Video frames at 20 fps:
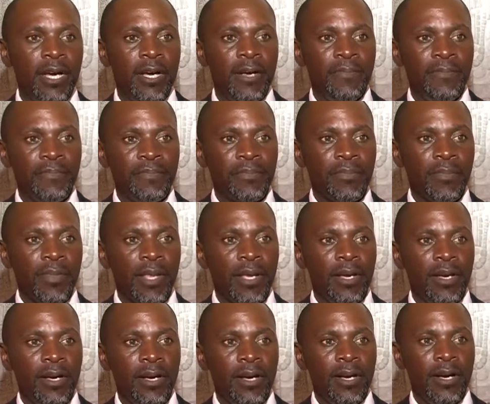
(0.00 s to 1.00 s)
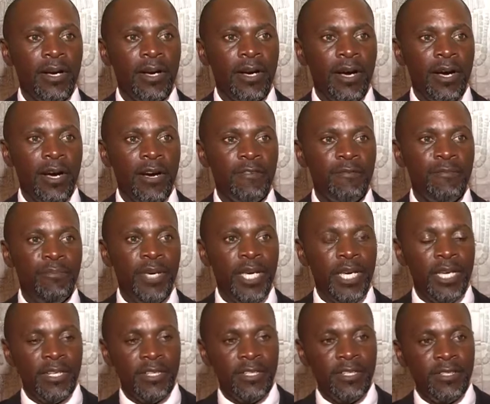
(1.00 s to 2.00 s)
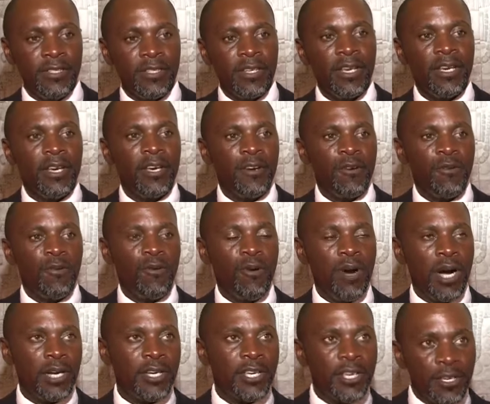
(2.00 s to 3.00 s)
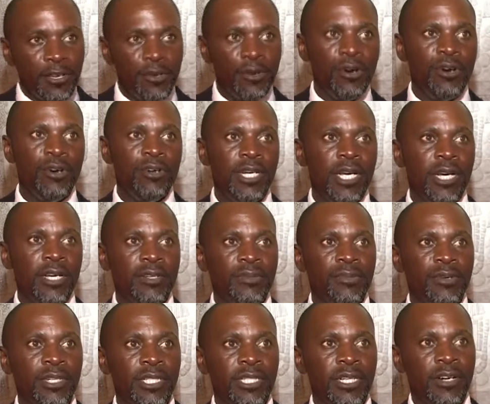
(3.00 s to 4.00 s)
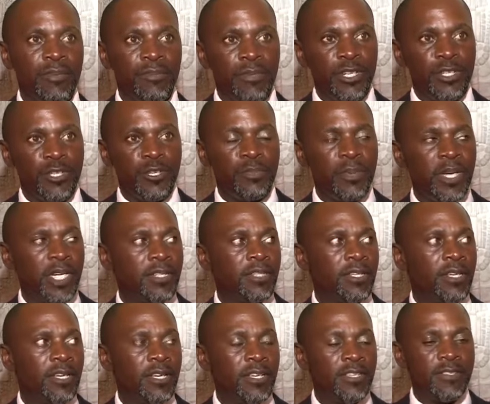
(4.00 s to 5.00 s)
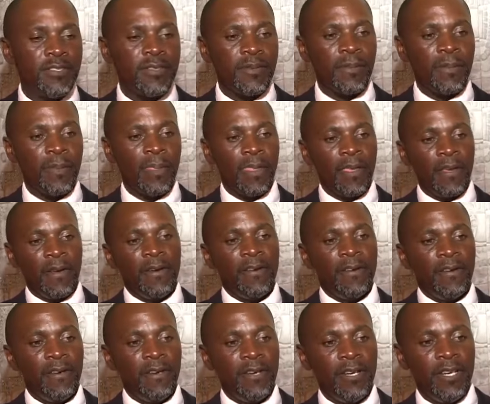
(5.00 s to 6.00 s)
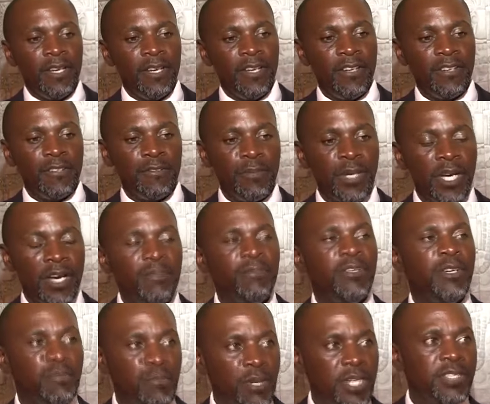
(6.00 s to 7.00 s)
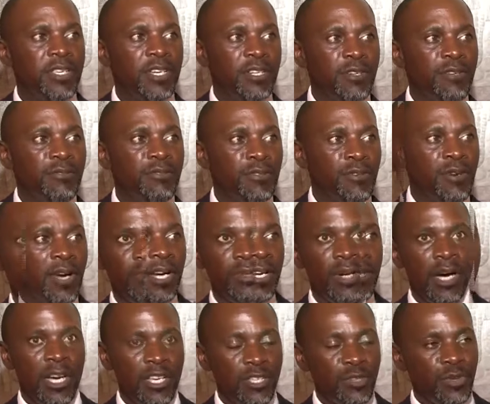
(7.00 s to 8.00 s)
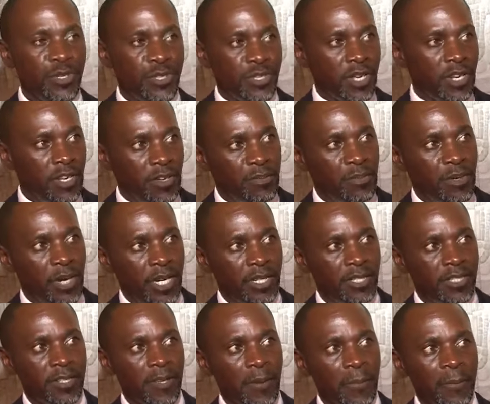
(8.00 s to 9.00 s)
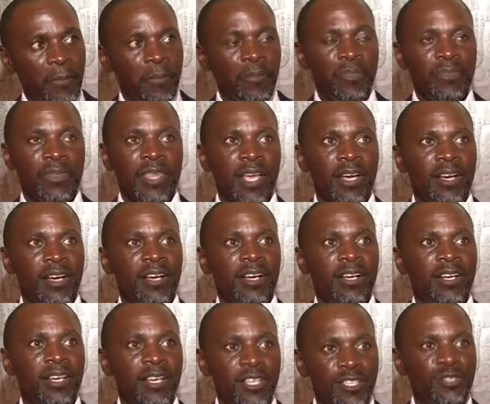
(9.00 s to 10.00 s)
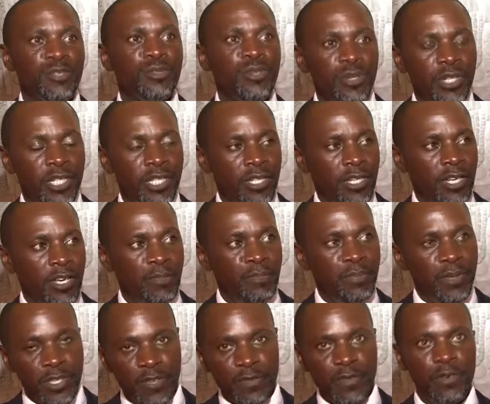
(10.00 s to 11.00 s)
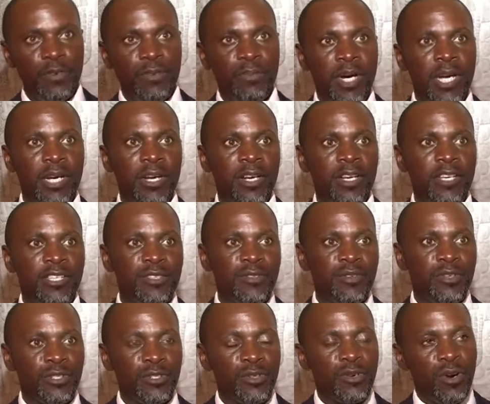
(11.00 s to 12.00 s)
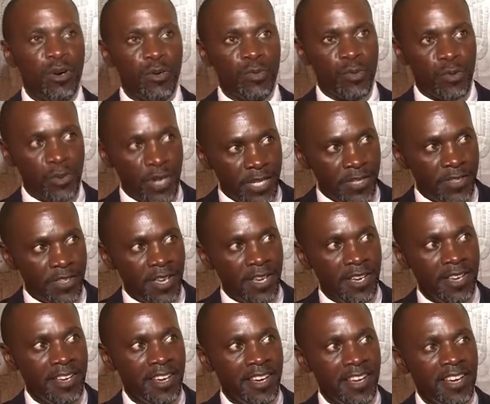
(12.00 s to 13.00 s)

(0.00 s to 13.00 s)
um, uh, I've been working on and what I'm expecting is uh, to become the president of Uganda. As we celebrate, uh, let's do it in a peaceful manner. Let's not go crazy.